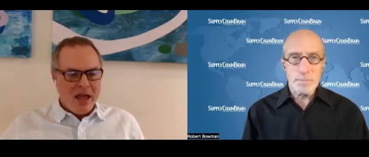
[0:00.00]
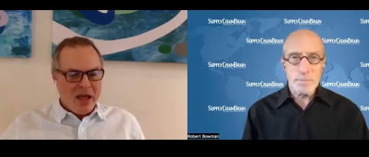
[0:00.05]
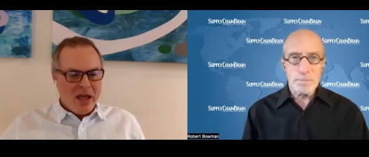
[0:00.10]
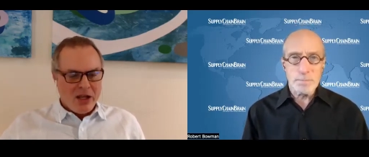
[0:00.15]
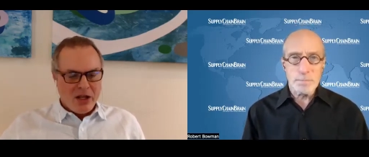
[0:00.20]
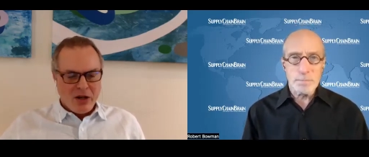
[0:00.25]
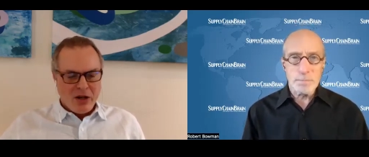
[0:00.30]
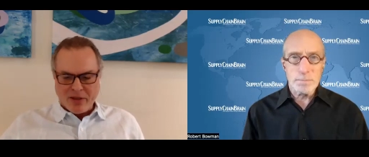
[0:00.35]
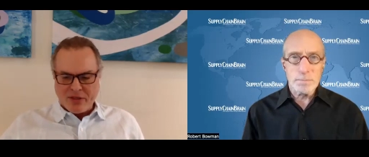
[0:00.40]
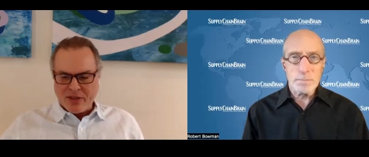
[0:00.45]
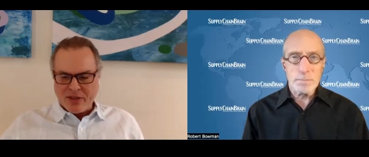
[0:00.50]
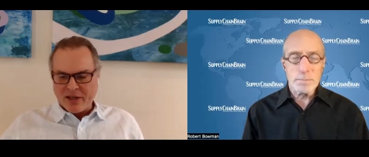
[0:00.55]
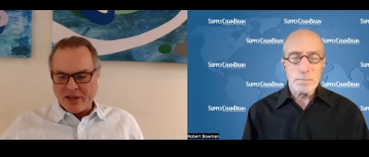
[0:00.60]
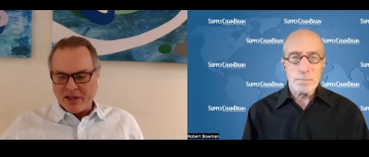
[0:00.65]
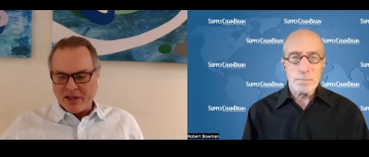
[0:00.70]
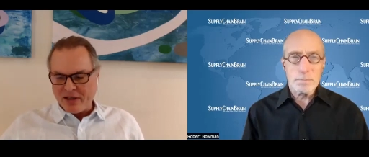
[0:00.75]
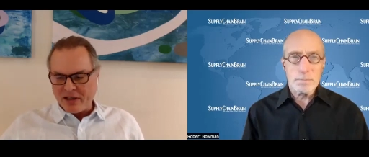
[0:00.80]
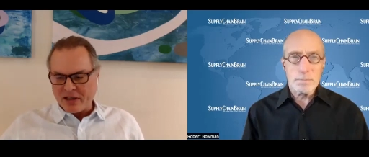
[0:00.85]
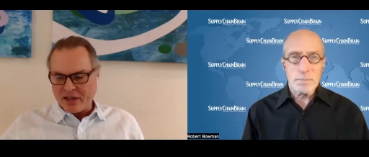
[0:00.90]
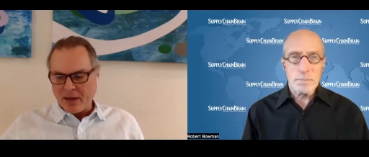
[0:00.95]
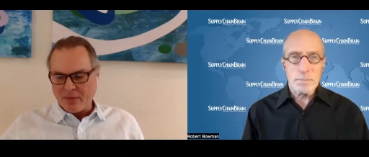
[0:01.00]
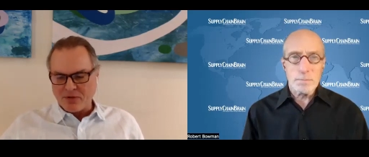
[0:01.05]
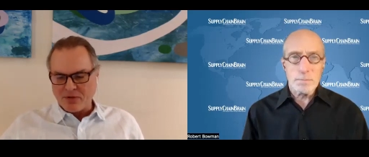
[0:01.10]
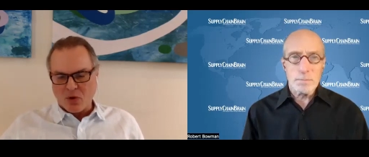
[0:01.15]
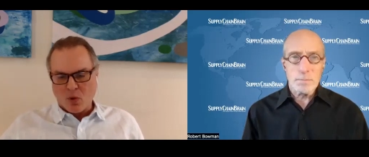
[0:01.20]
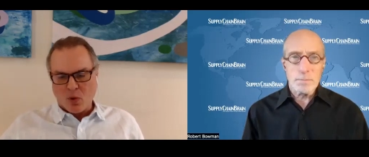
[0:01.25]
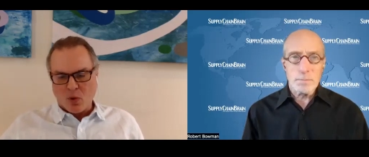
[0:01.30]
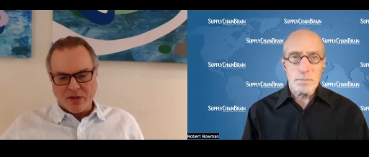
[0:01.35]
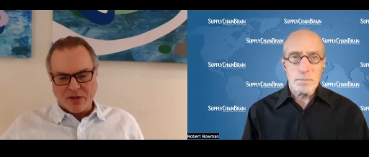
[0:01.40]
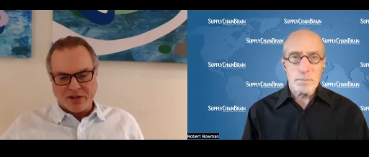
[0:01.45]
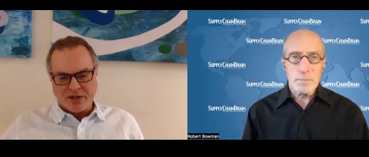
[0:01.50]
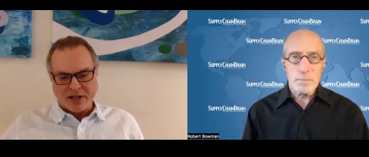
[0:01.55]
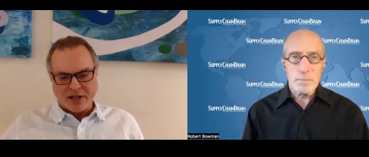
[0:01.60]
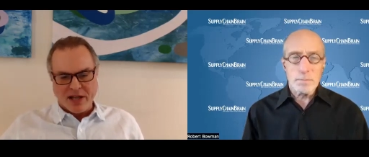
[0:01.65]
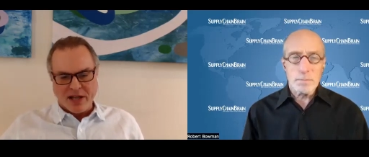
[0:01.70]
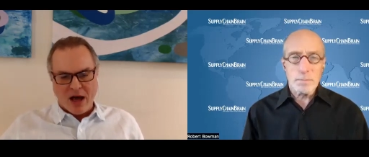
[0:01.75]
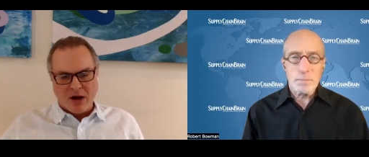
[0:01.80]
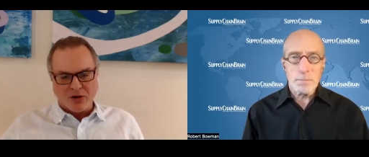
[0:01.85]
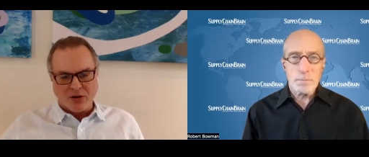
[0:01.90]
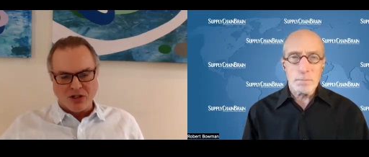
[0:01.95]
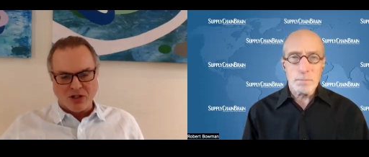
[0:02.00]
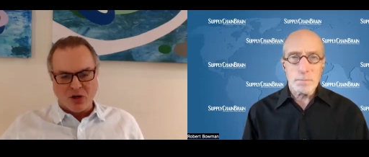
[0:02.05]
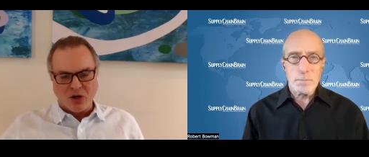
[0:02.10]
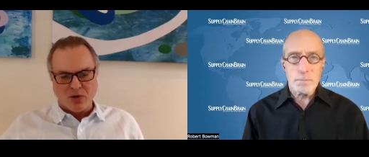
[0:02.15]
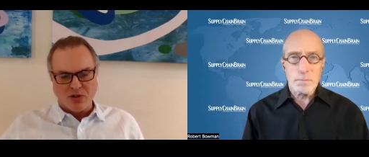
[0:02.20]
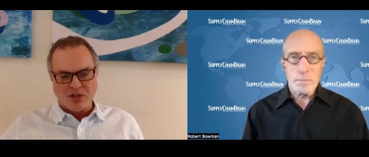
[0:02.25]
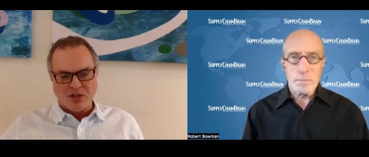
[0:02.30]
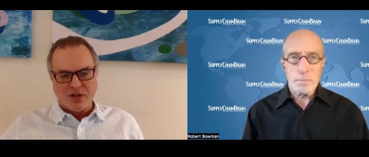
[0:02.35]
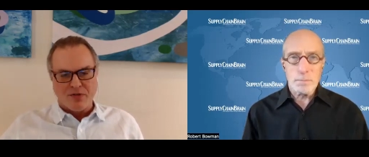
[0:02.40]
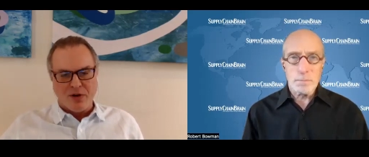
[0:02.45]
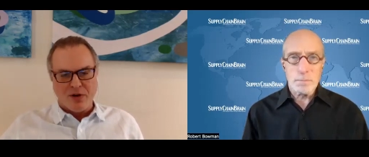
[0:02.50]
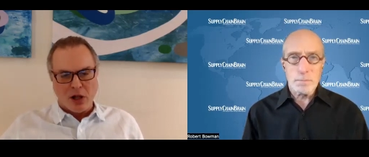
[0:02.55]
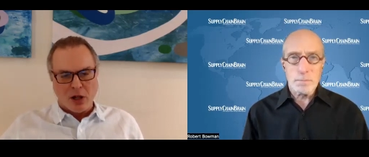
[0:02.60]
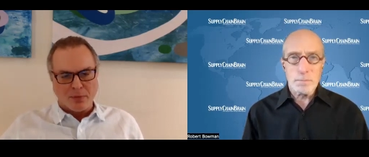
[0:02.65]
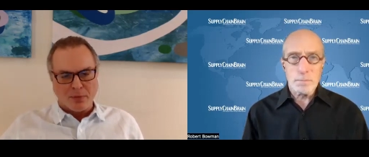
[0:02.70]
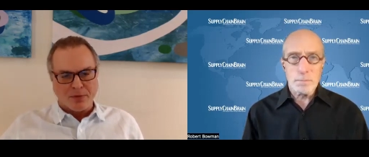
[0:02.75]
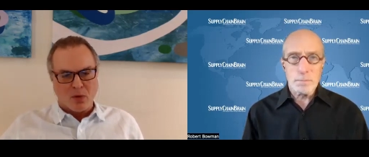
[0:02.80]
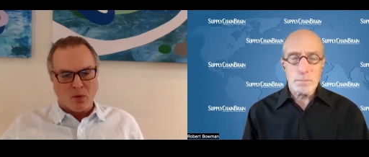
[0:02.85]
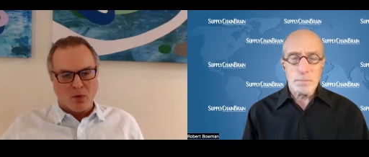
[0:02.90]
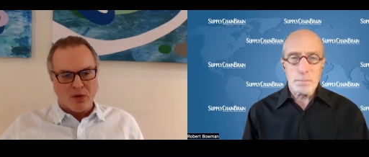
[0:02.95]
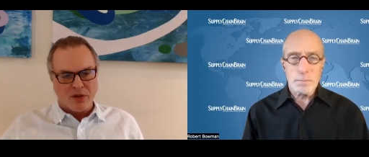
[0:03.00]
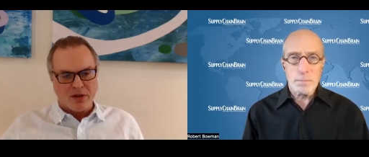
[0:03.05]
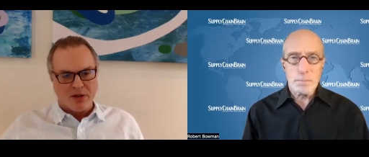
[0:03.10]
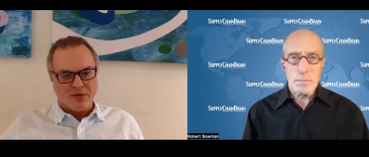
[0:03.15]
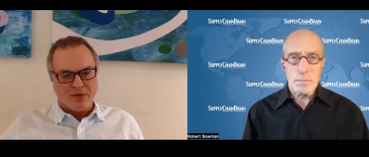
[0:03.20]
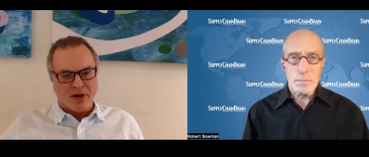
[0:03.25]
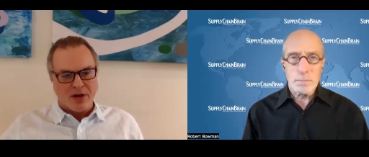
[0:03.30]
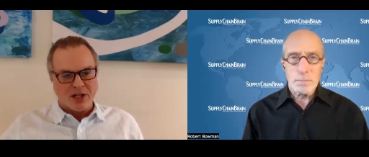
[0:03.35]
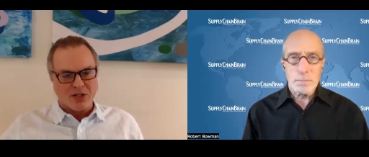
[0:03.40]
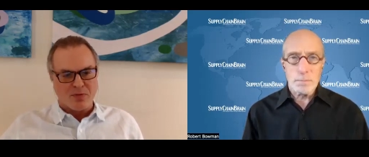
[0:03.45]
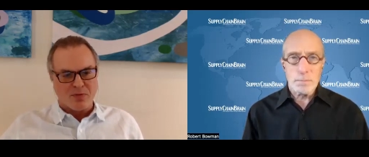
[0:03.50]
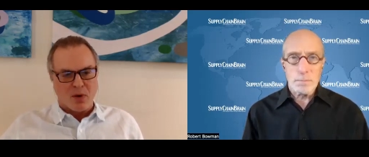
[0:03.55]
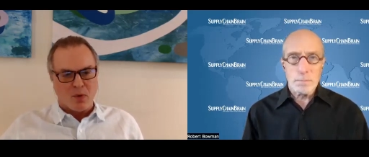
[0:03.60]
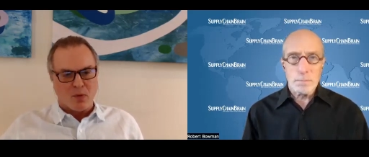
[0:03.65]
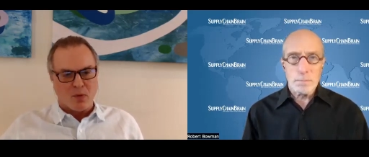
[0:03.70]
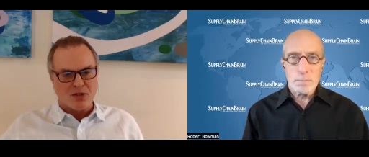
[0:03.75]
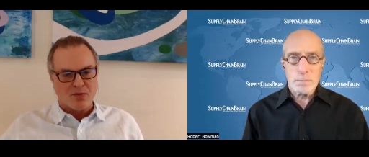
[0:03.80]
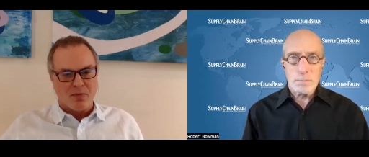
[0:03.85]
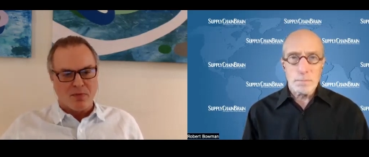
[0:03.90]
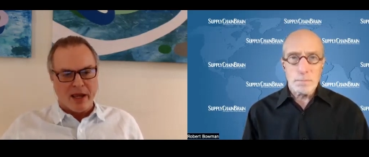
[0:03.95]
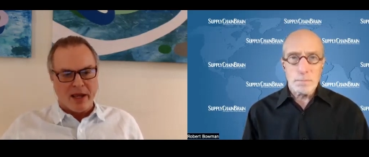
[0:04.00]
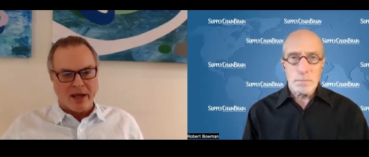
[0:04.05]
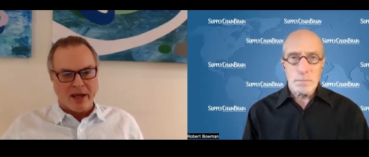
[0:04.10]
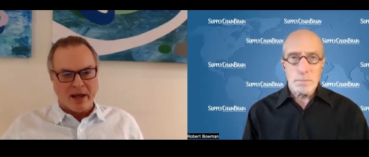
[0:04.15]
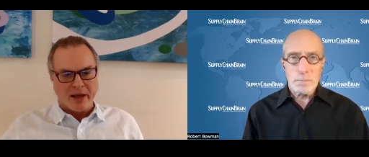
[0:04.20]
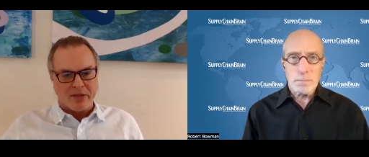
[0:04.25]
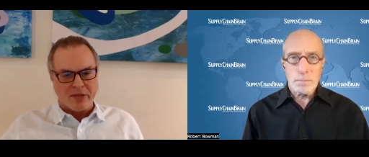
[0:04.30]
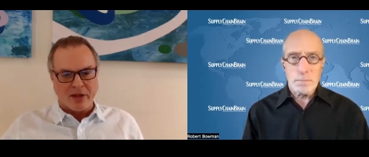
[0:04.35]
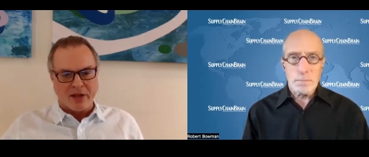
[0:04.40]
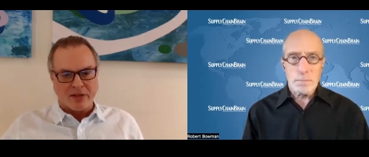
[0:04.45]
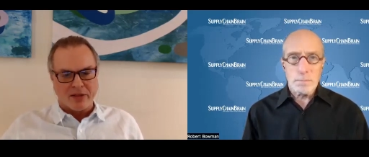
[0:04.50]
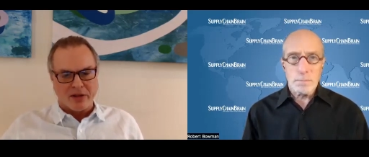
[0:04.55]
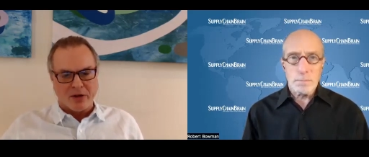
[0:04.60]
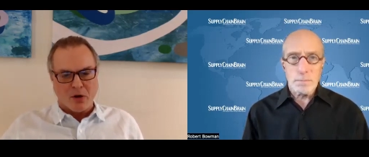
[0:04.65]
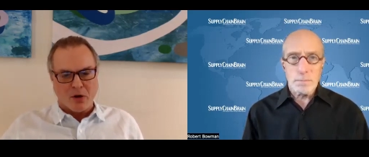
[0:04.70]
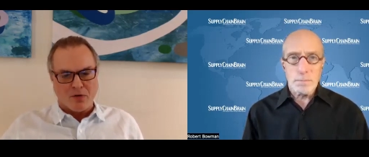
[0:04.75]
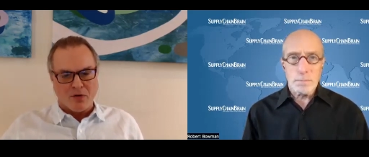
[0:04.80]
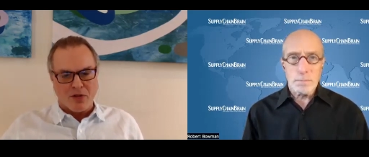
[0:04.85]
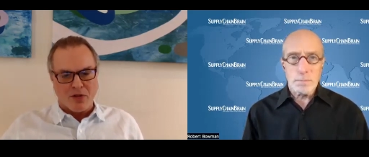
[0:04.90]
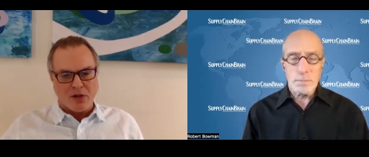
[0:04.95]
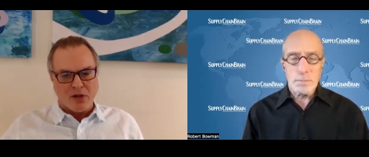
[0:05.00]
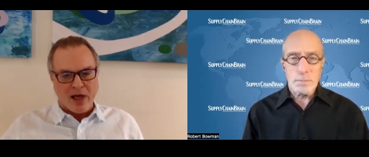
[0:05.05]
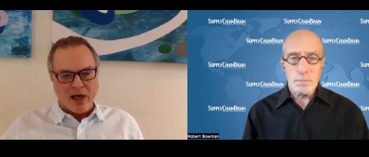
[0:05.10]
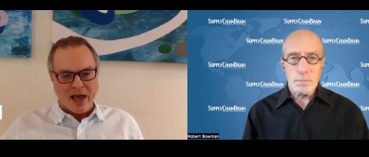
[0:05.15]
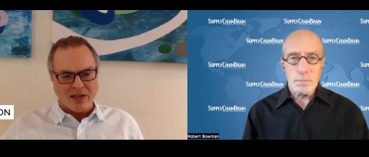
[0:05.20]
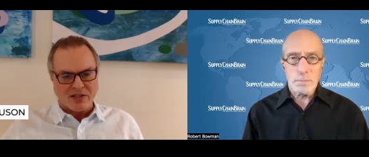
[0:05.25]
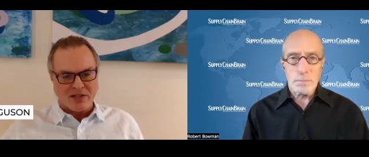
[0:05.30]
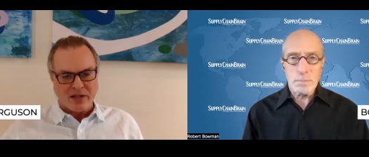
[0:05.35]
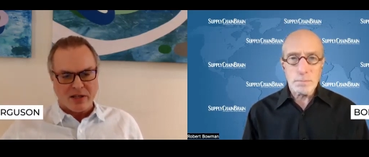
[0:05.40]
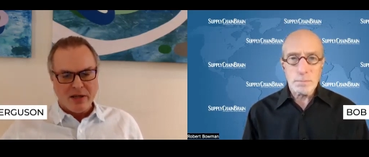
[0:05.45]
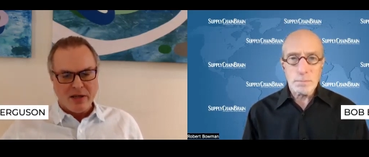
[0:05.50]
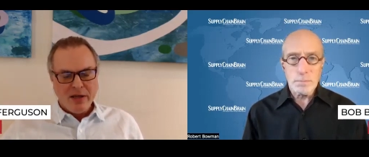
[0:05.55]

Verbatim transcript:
Speaker 1: You know, I think it, it comes to where the technology was developed and where the investment was made. I think that over the last